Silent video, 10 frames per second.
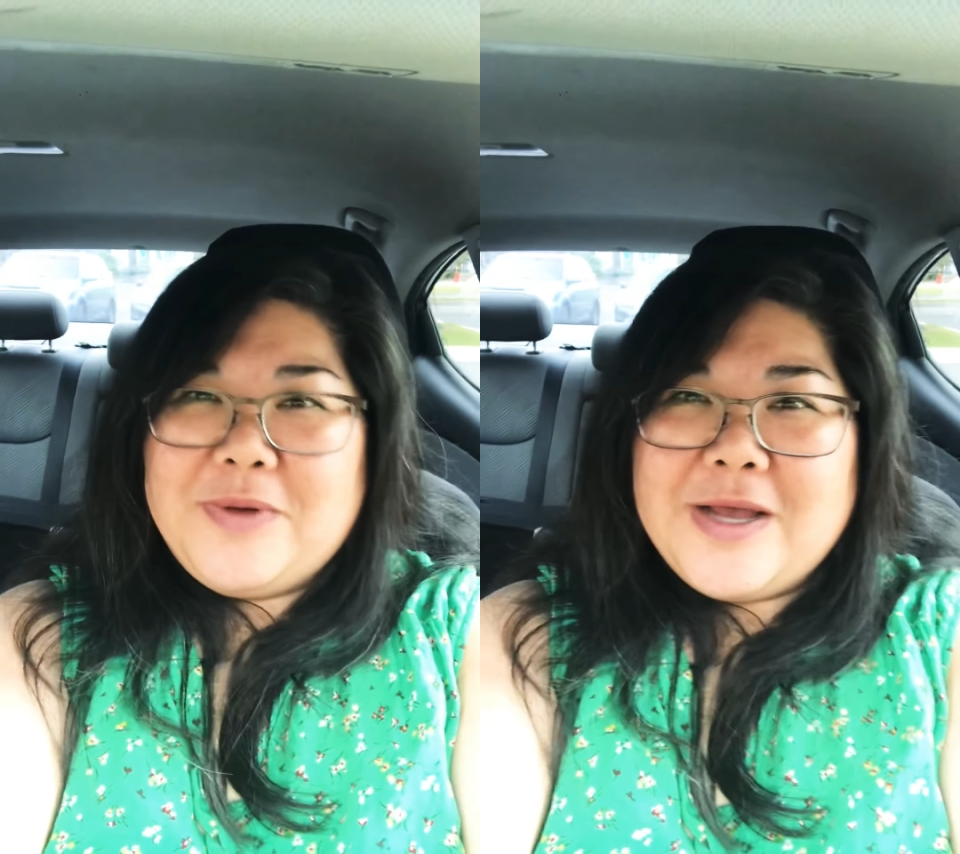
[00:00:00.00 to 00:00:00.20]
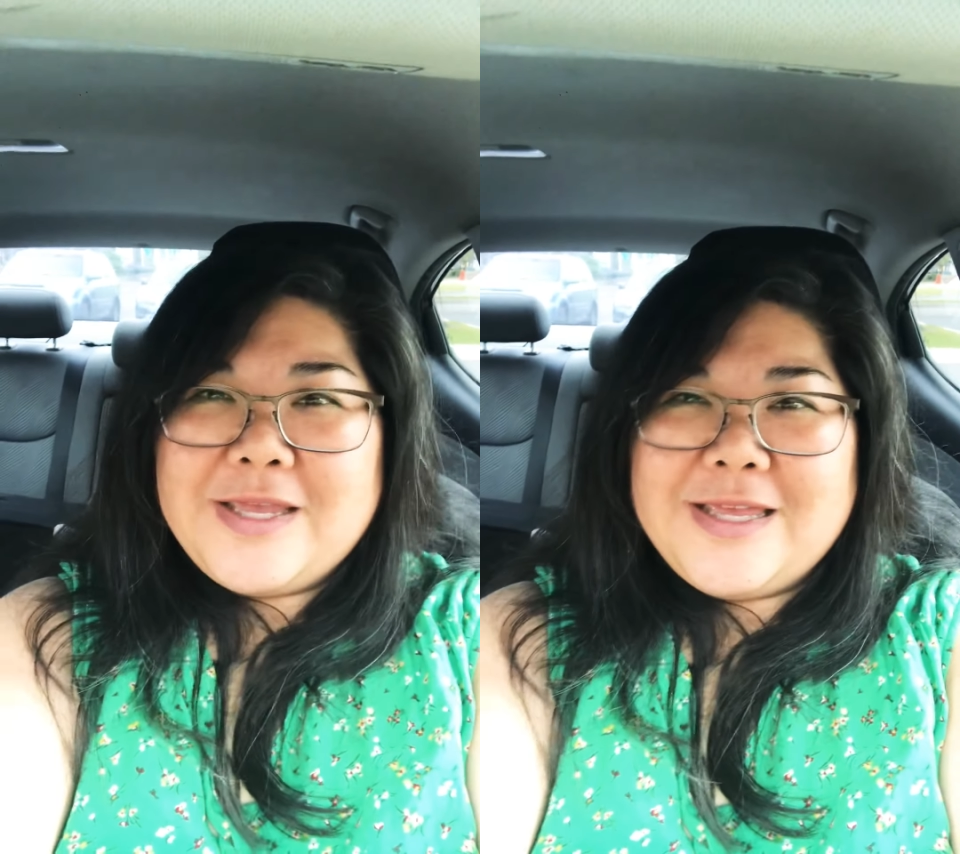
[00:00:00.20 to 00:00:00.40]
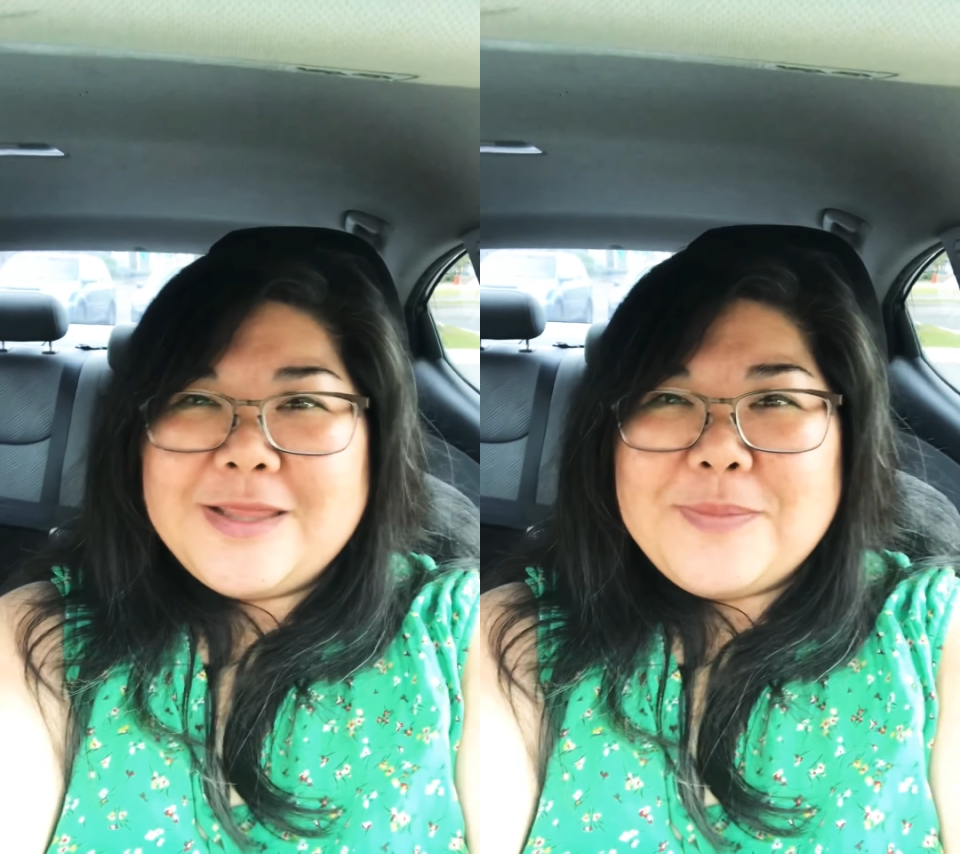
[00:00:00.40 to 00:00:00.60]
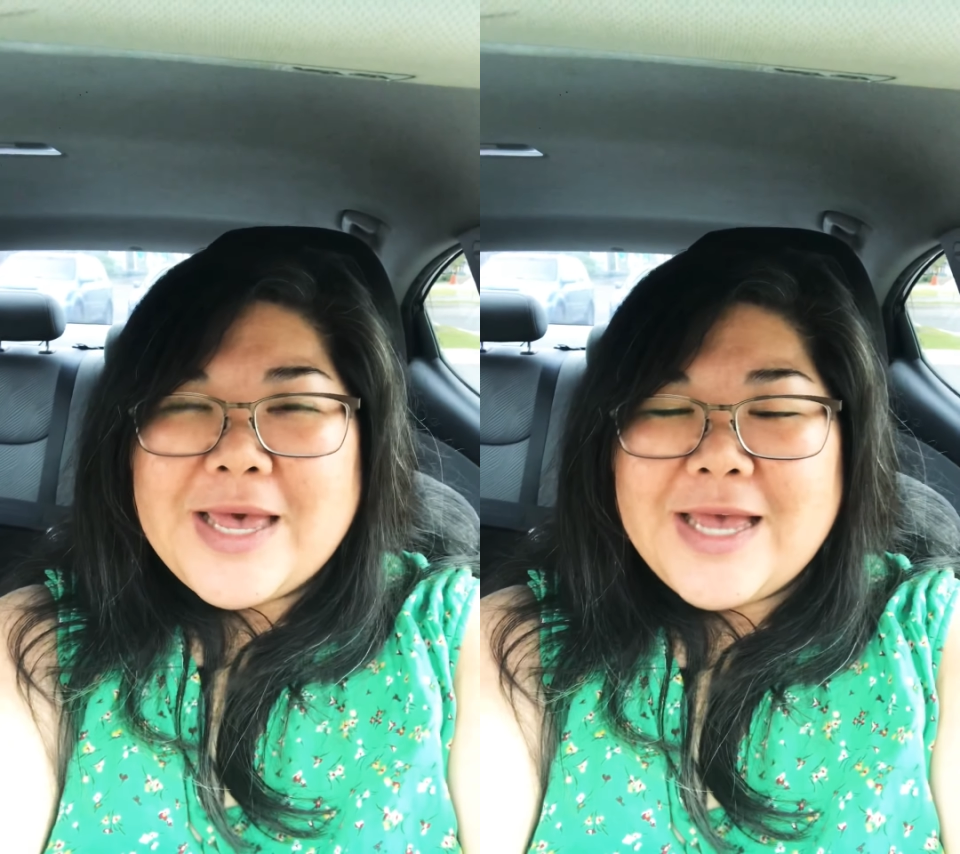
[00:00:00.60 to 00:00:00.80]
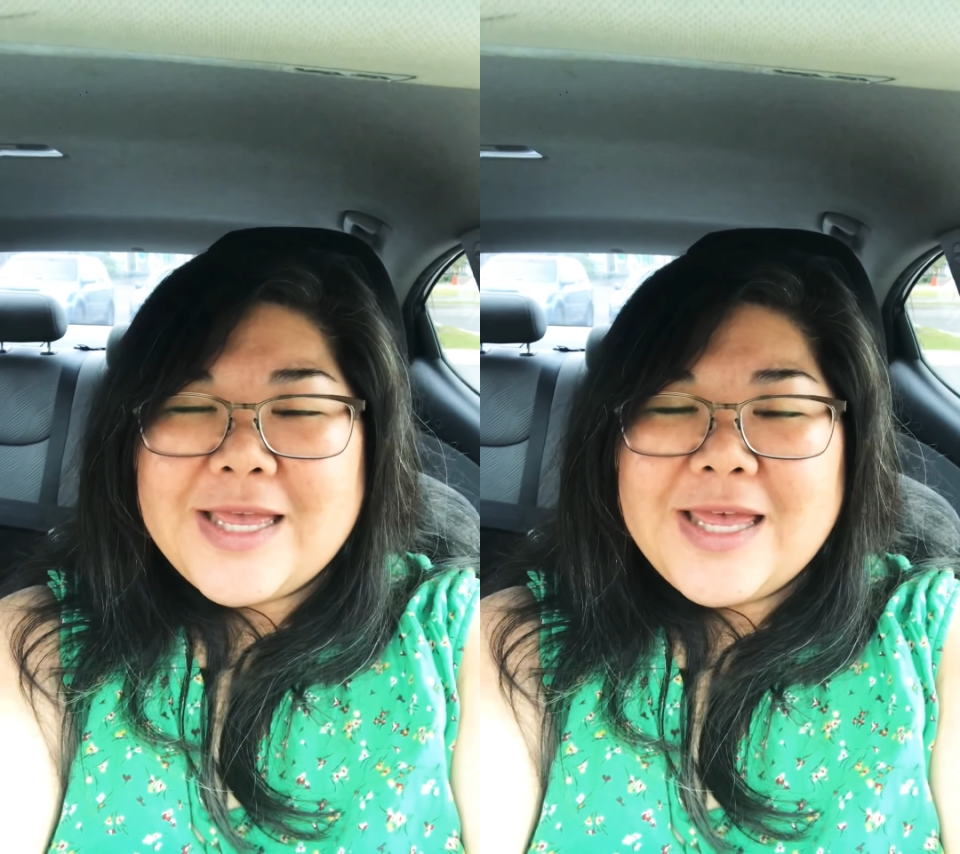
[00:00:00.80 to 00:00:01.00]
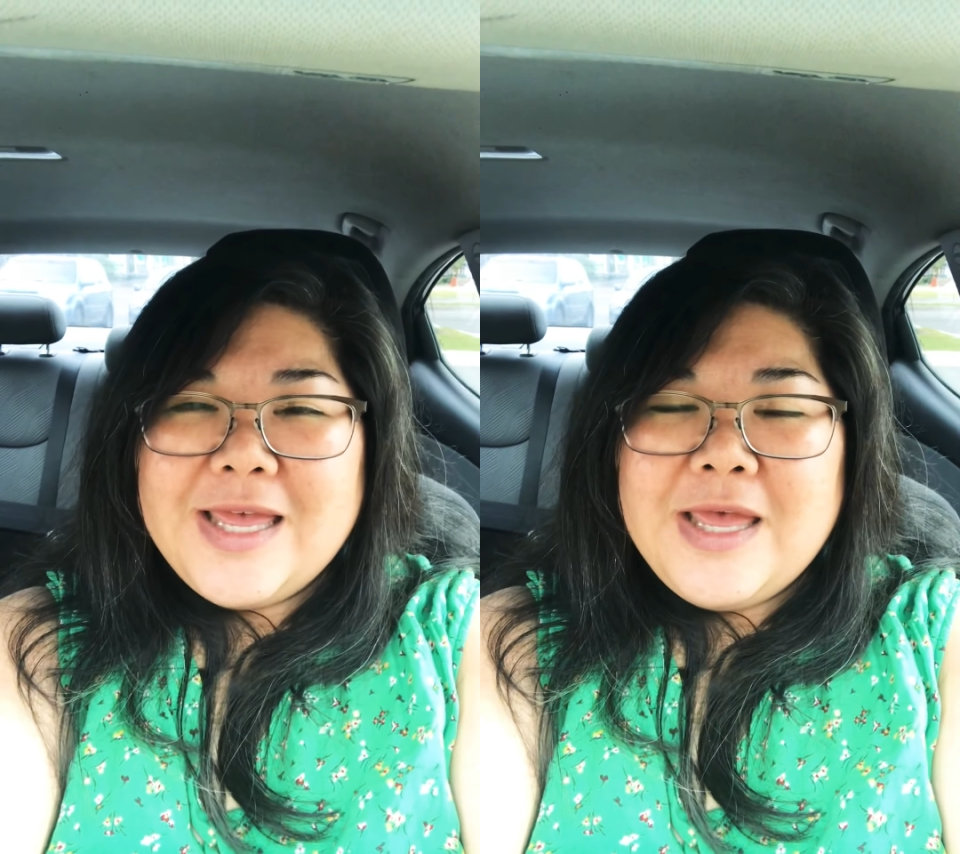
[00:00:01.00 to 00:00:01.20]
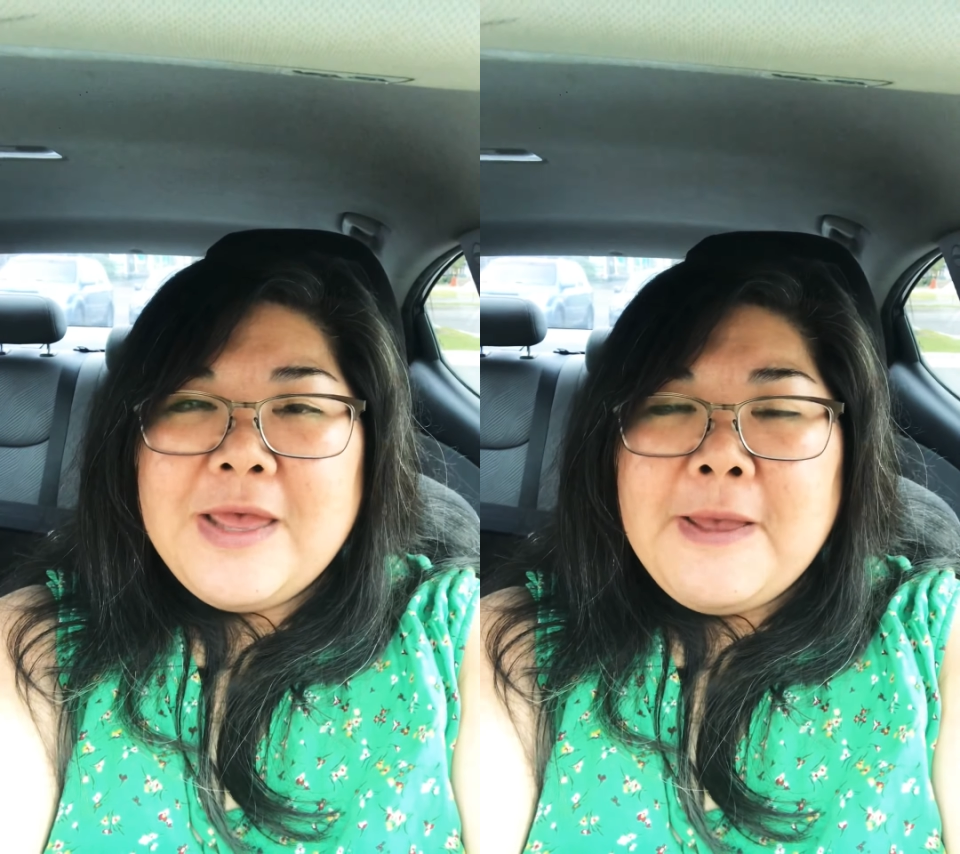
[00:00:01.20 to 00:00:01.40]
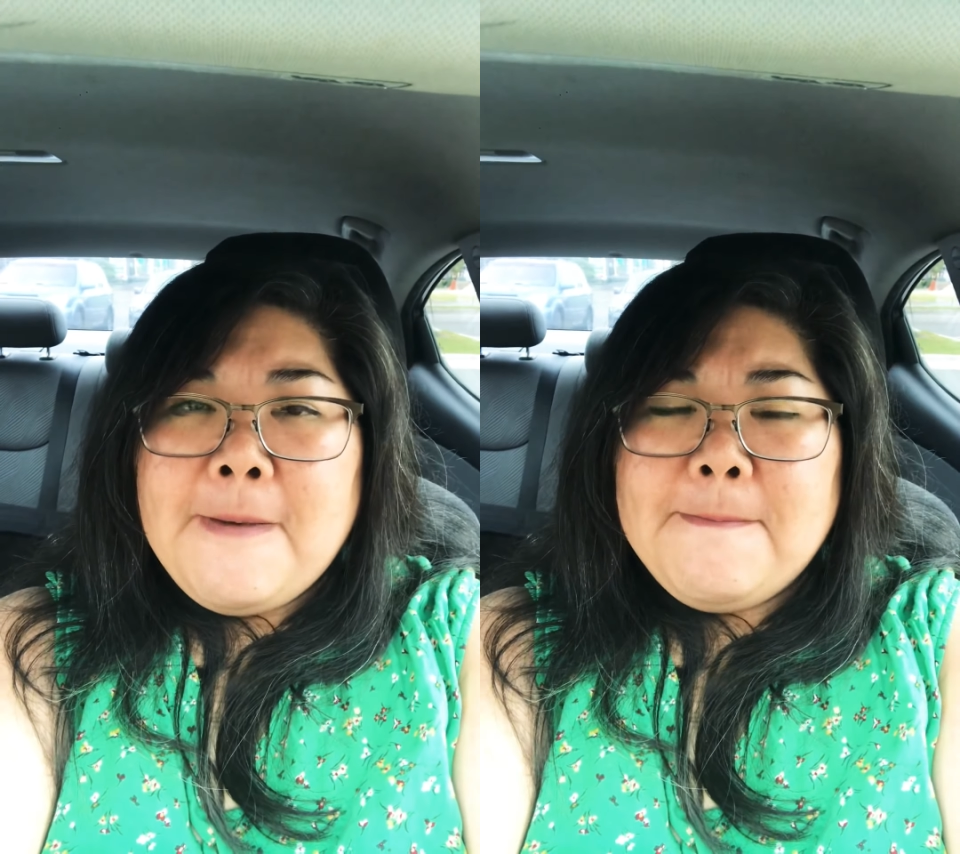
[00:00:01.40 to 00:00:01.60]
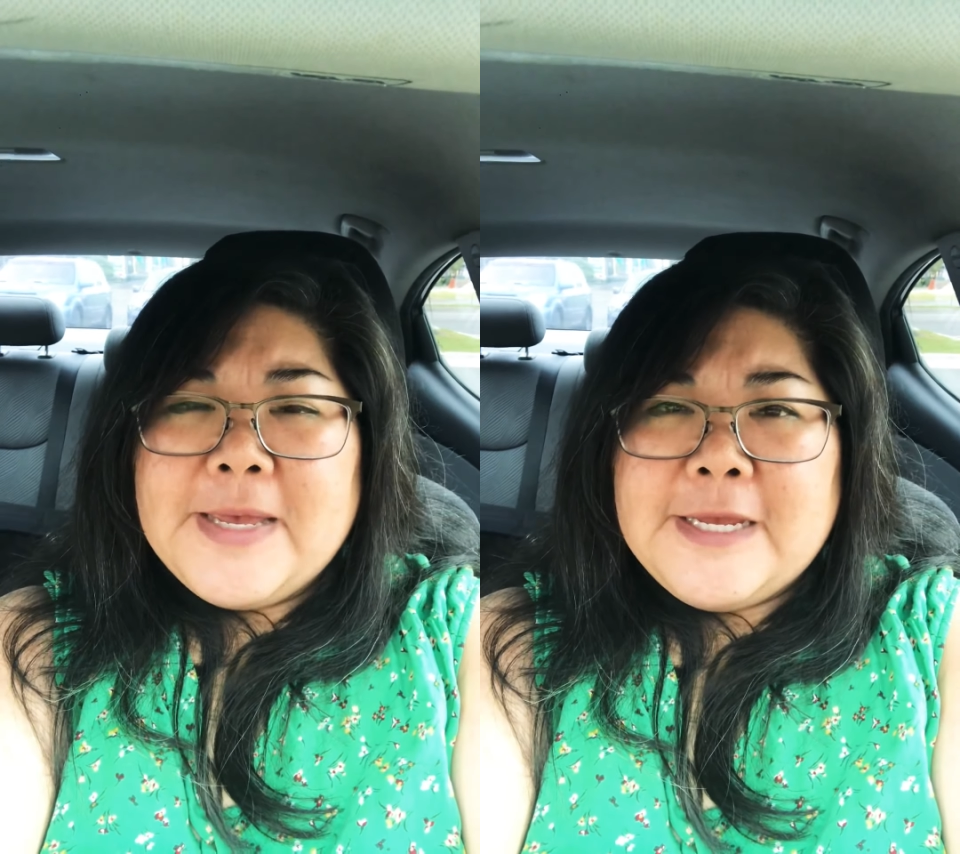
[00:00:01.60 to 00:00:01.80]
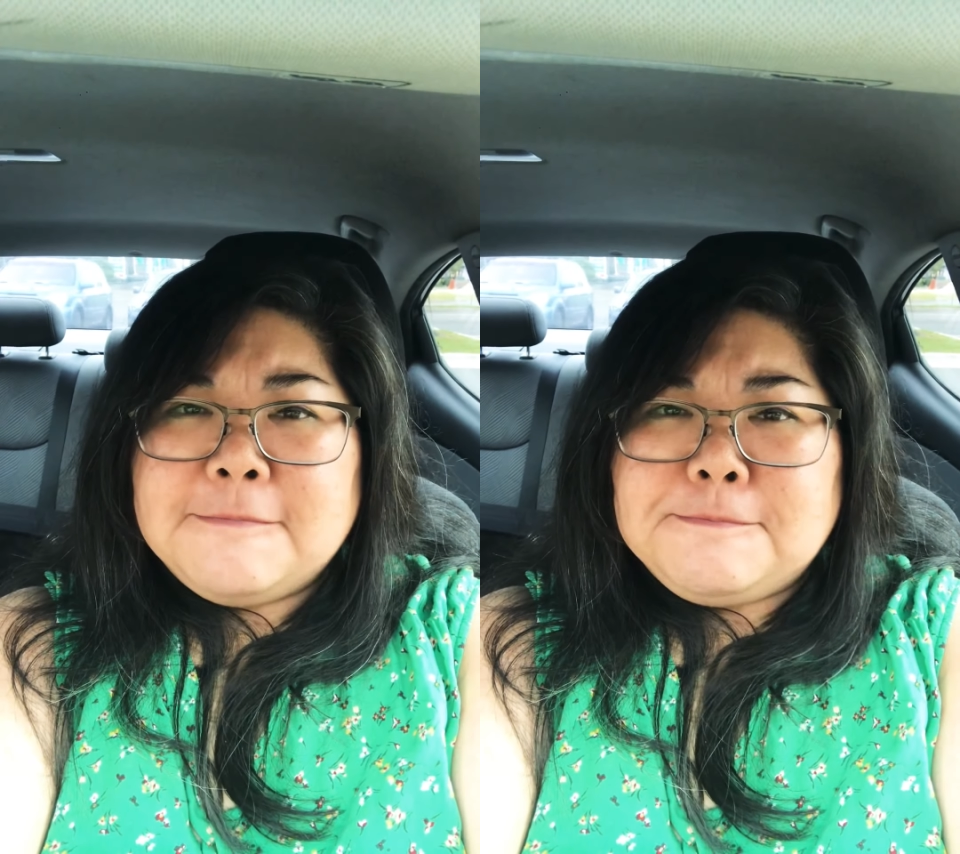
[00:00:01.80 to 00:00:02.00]
walking in the back.
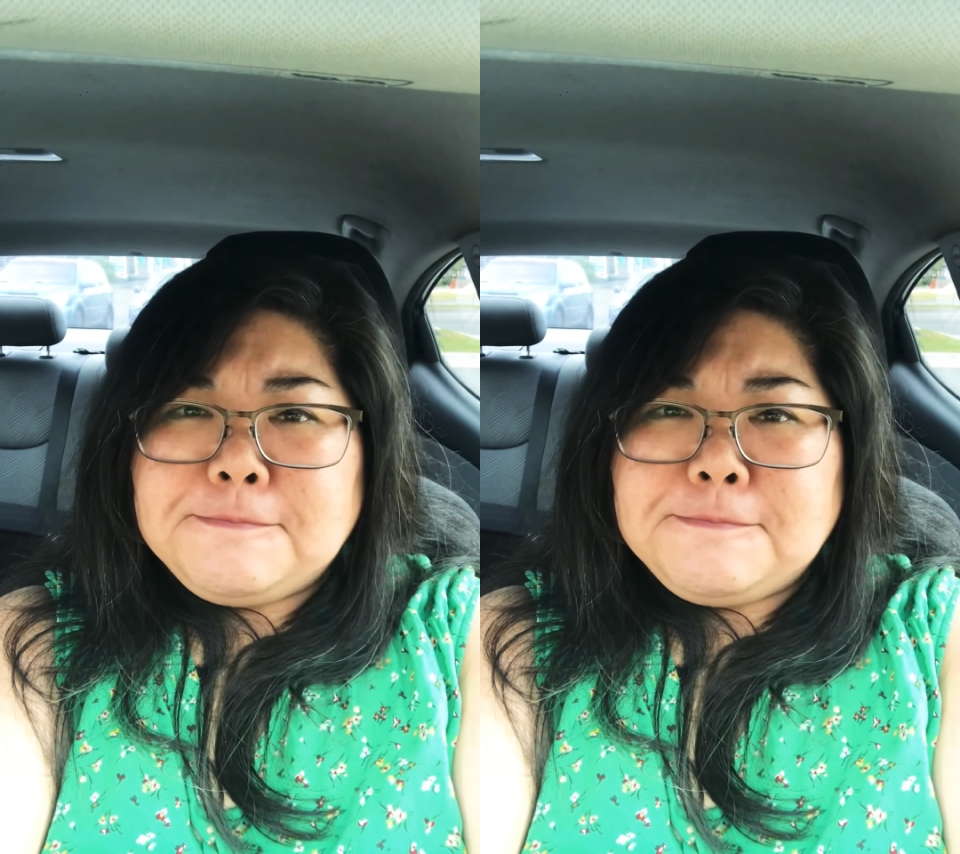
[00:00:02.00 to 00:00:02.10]
But